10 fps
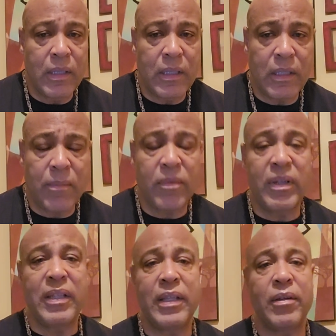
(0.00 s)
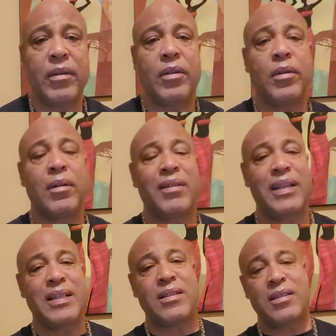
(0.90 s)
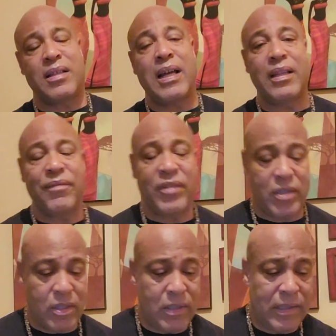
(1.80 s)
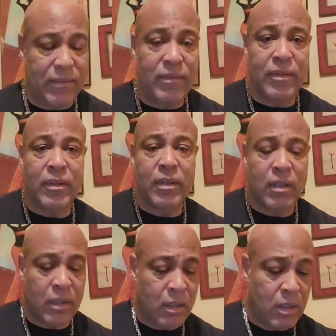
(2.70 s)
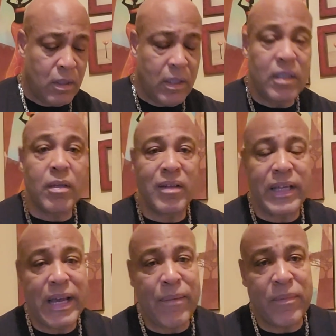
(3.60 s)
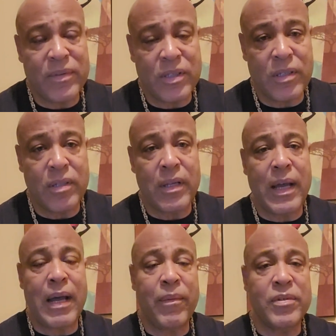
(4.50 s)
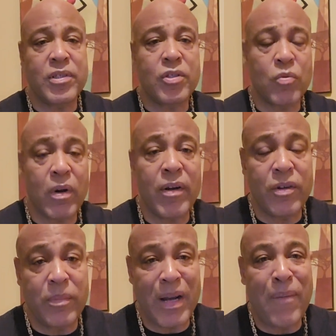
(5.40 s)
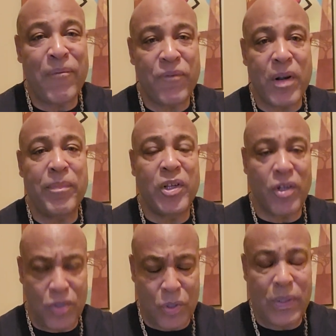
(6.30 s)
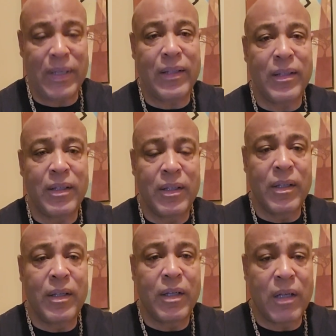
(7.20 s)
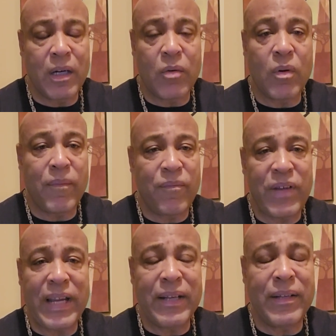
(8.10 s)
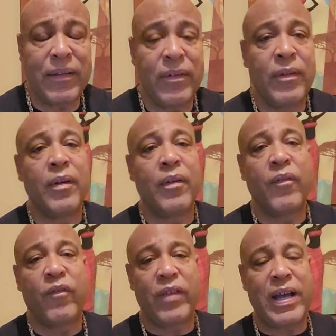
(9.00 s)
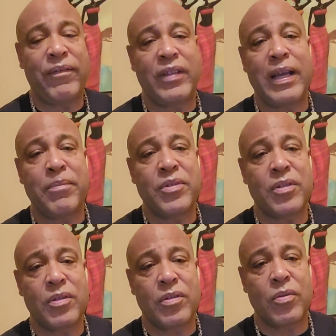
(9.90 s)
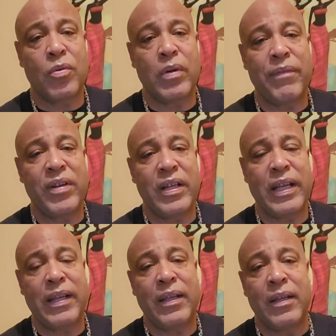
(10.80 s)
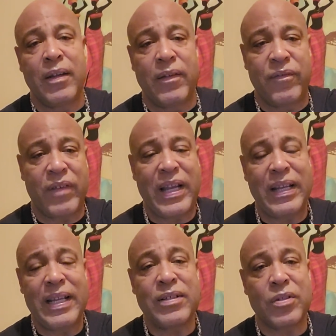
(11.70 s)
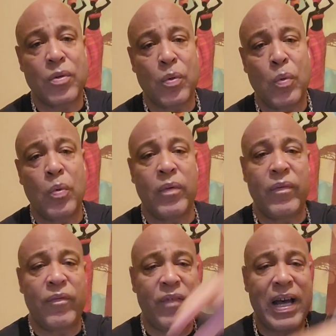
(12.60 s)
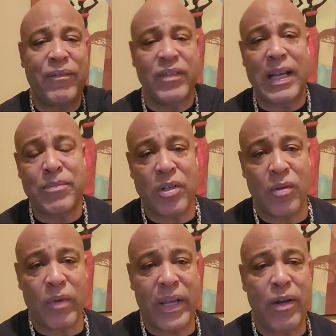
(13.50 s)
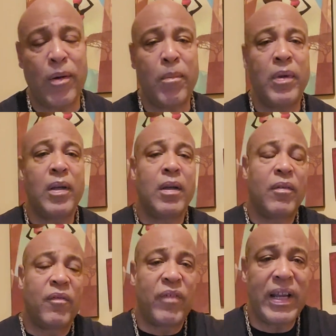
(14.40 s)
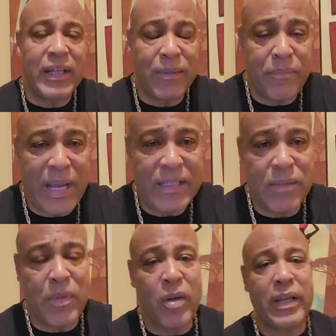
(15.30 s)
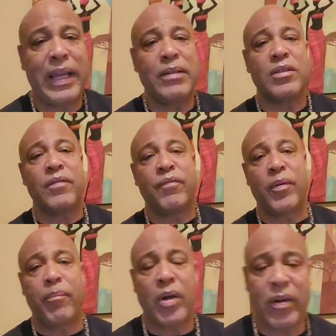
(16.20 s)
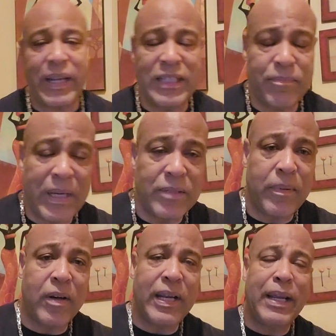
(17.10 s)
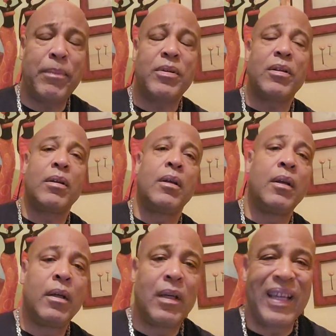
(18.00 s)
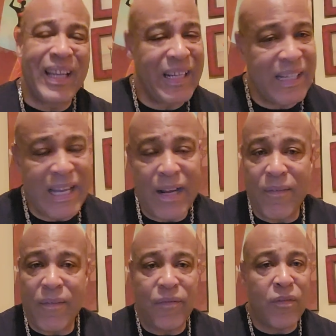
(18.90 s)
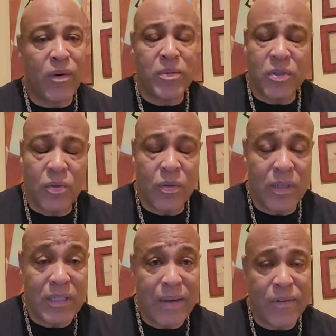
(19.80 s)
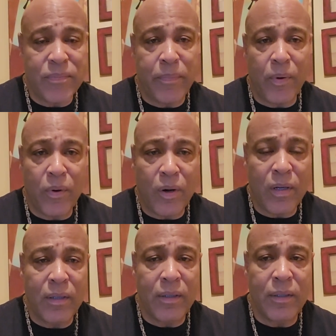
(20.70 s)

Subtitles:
the number one thing you can do to your kids is not live in the hood. And so, yeah, I was a square dude, but I'm from the hood. I grew up fighting 5 times to school every day, fighting at school 5 times on the way home, fighting at basketball games, football games, baseball games. Ended out of reform school because I was poor.